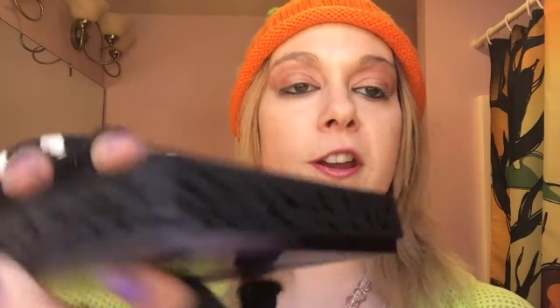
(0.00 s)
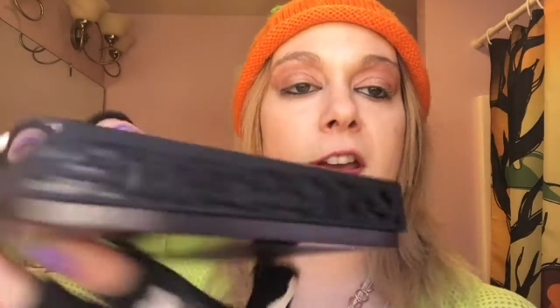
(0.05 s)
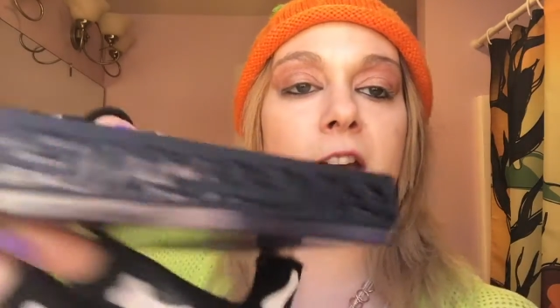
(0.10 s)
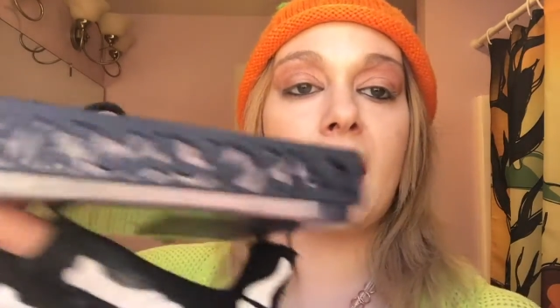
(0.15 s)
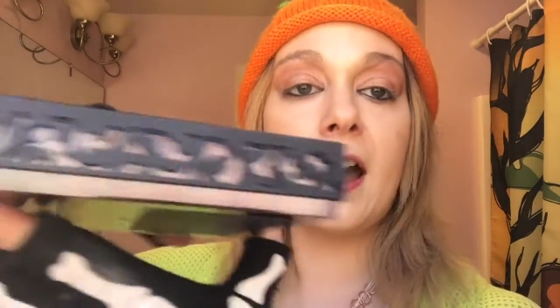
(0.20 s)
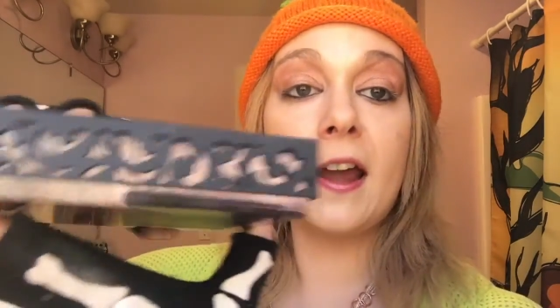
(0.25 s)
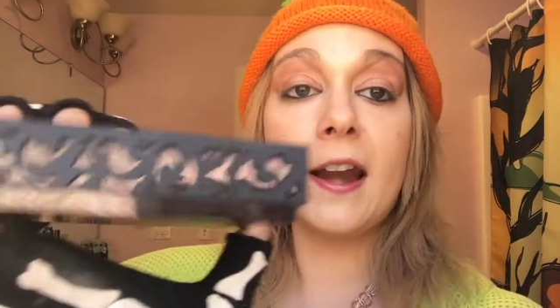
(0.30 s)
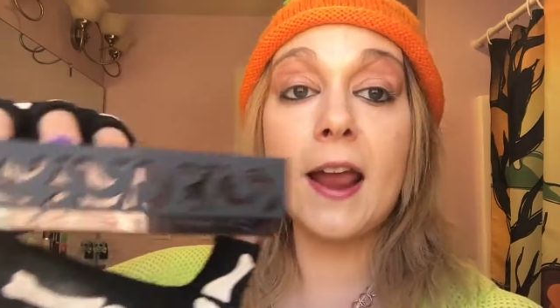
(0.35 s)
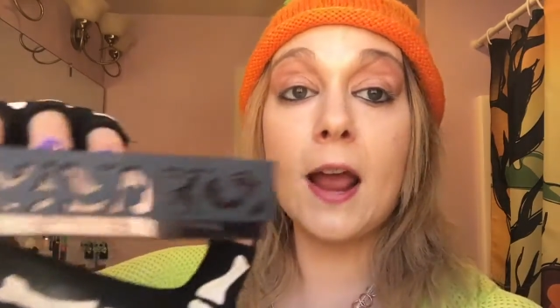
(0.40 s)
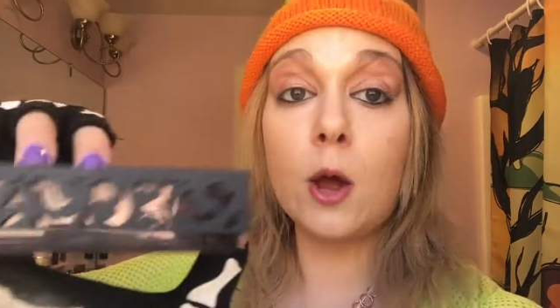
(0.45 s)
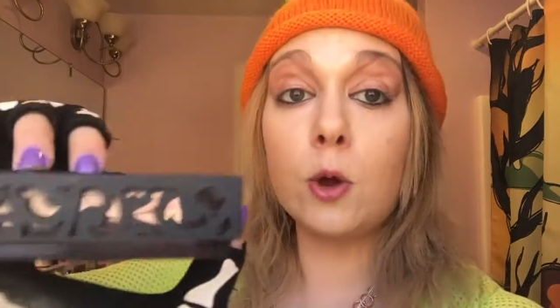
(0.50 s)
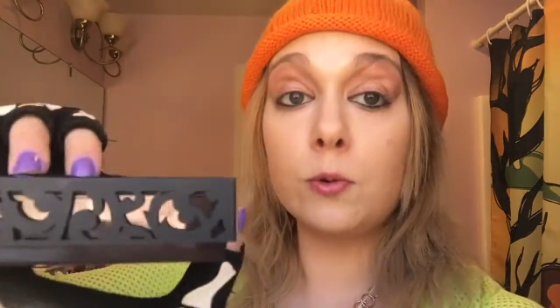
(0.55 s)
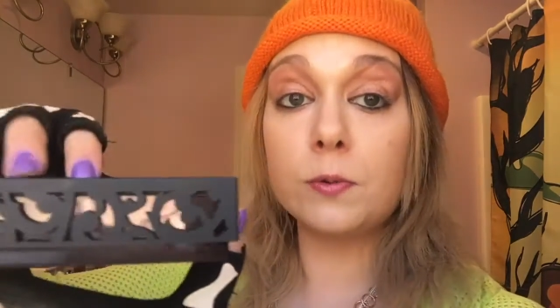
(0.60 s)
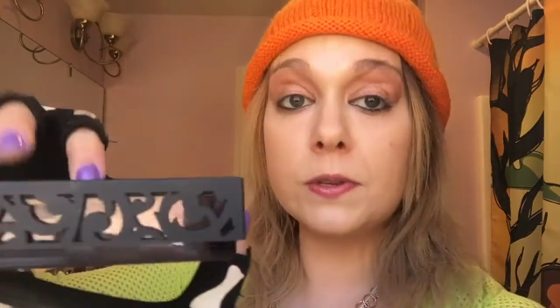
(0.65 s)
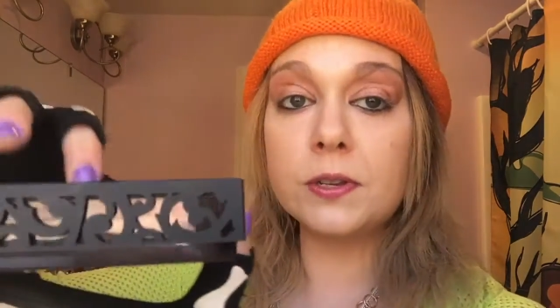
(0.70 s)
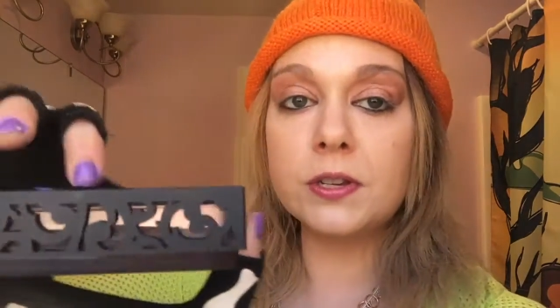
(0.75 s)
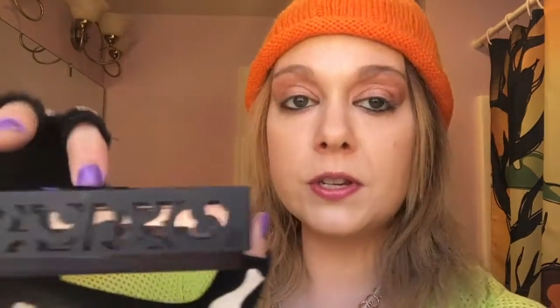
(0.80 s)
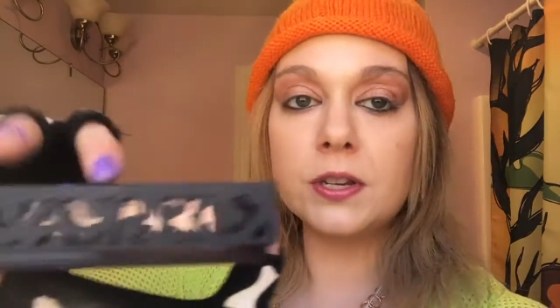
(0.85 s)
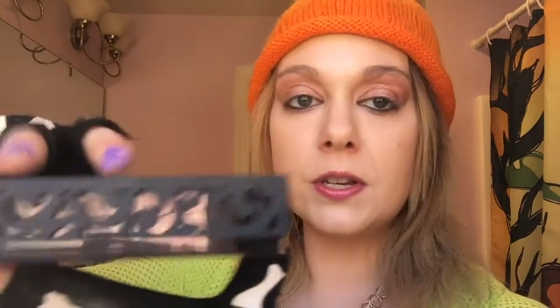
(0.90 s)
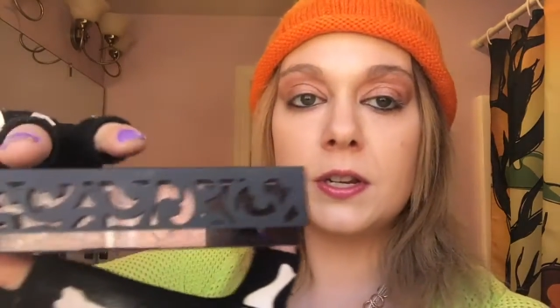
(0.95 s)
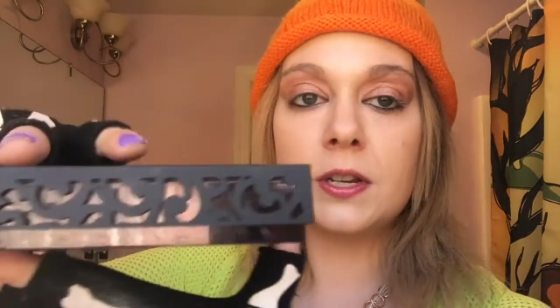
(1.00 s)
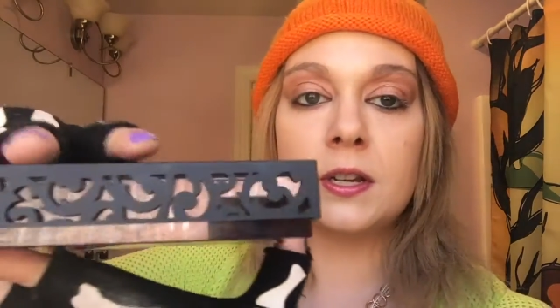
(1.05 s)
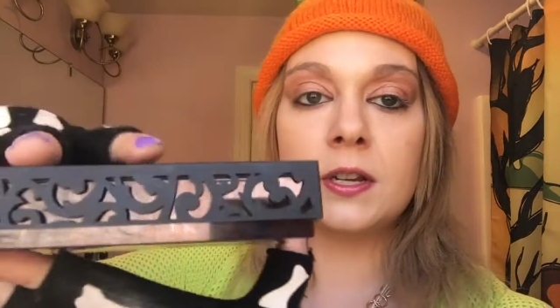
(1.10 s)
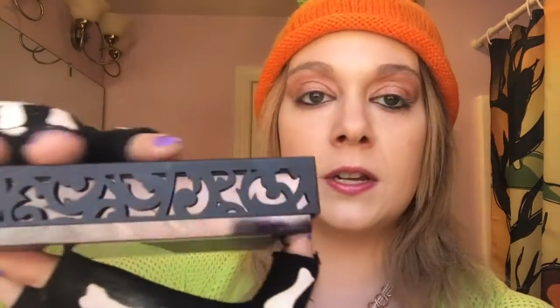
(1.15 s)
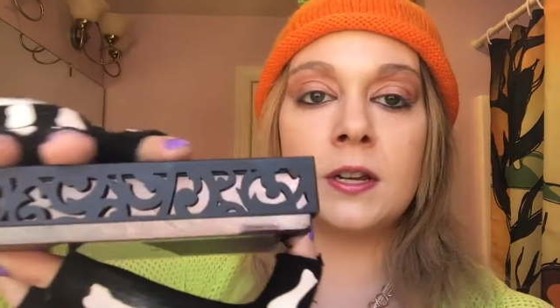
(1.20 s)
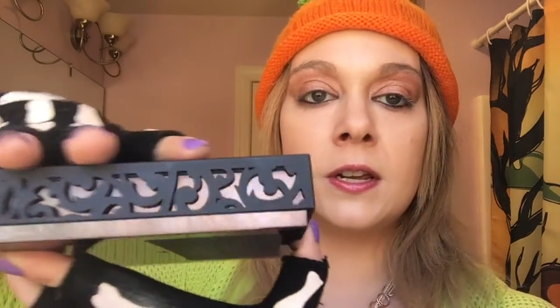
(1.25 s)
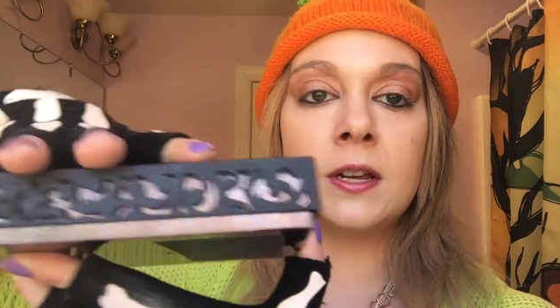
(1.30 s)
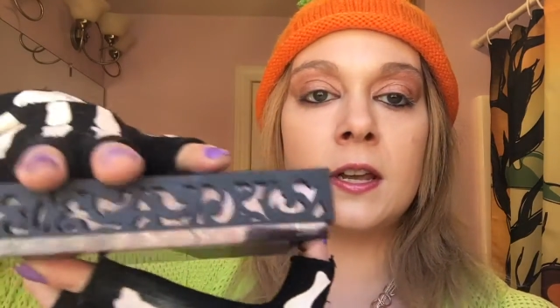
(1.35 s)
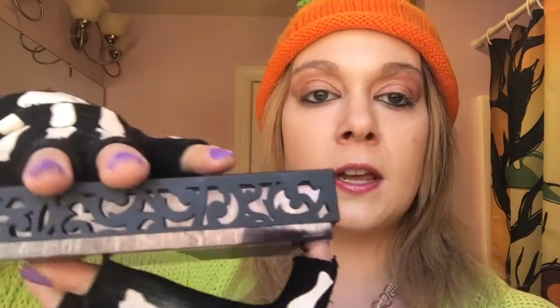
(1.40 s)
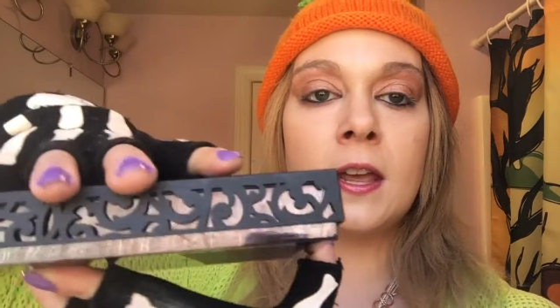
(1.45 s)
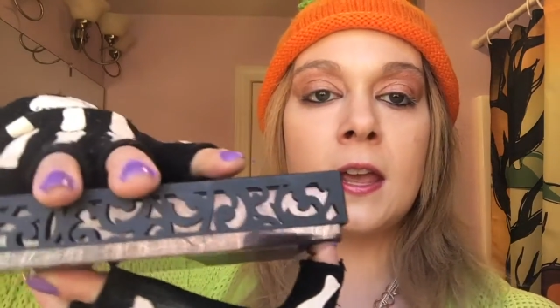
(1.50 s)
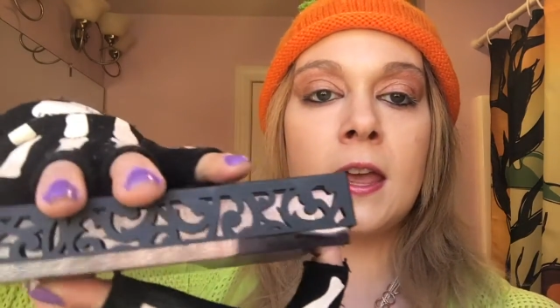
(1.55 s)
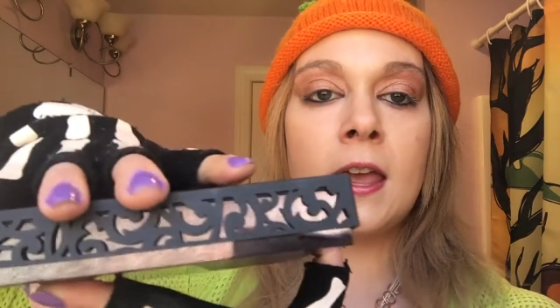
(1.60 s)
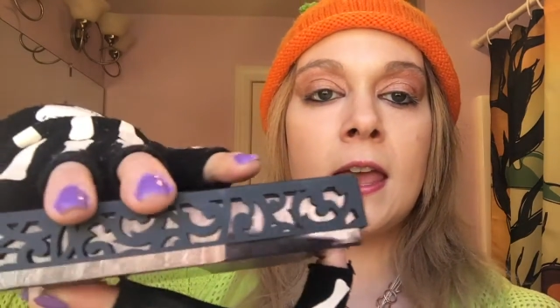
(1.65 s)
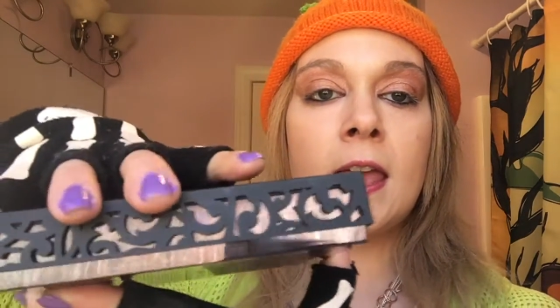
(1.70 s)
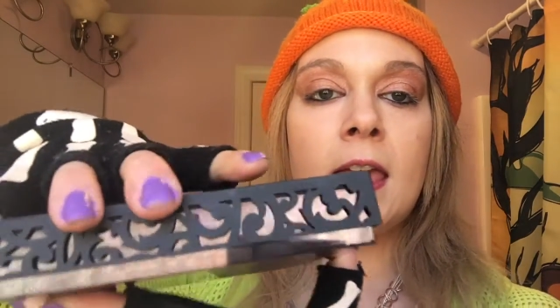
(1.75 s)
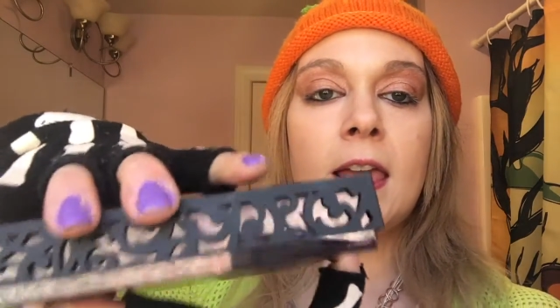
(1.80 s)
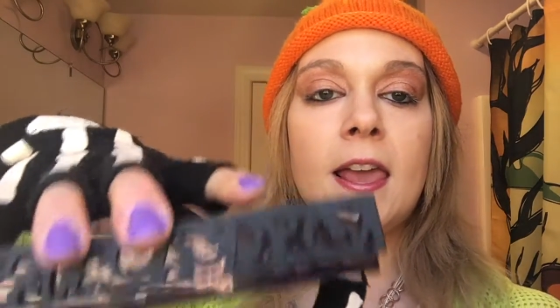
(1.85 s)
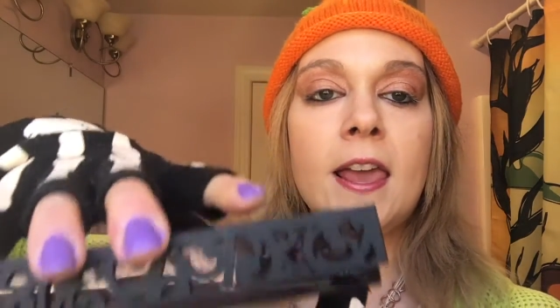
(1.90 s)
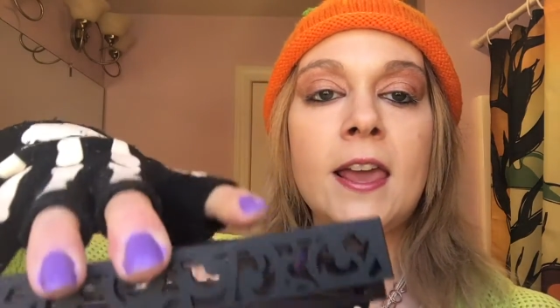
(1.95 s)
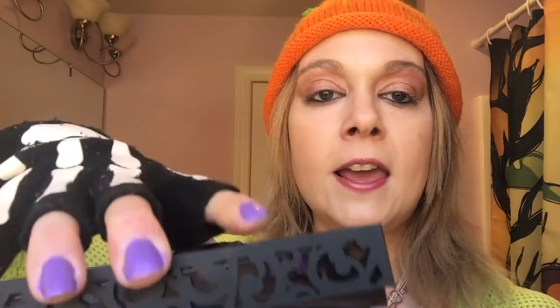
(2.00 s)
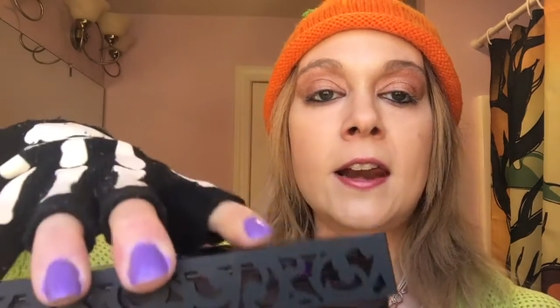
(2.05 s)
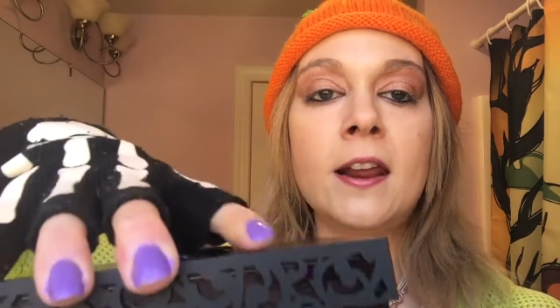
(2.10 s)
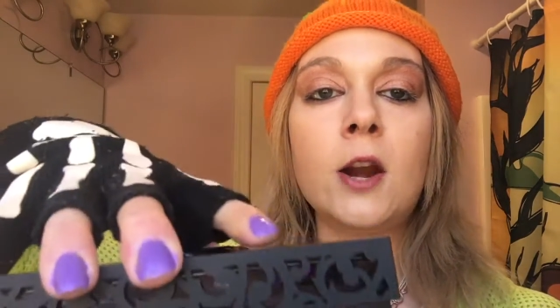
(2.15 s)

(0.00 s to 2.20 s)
cutout, and